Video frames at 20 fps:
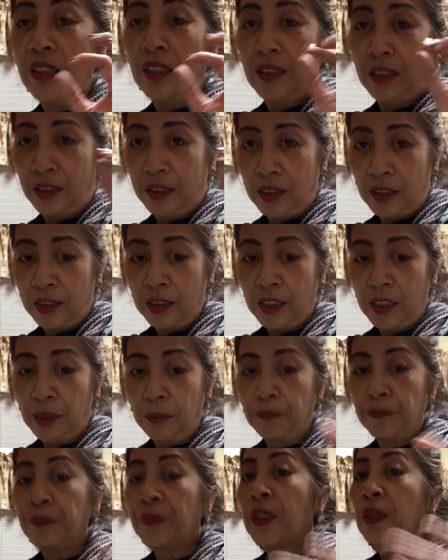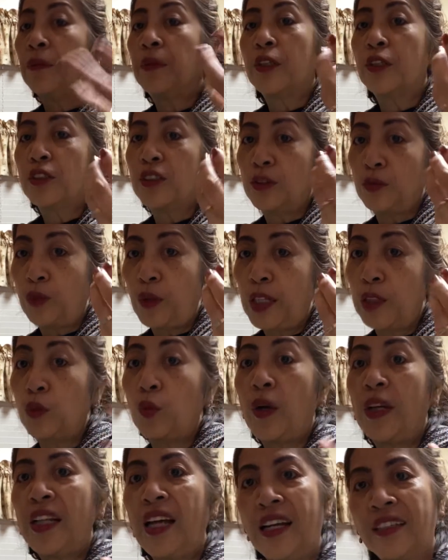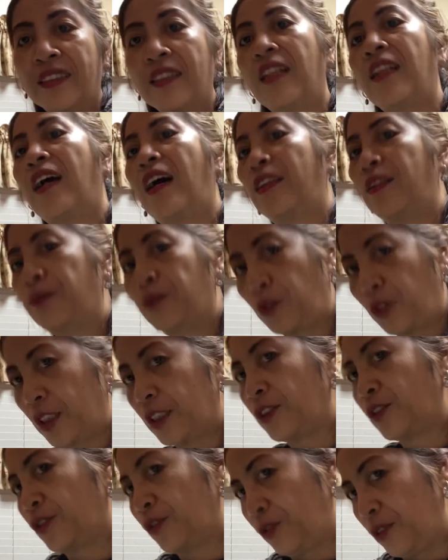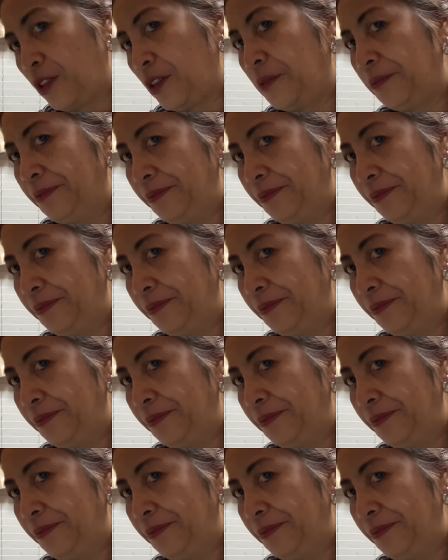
It's a tip because the red one has a lot of cholesterol.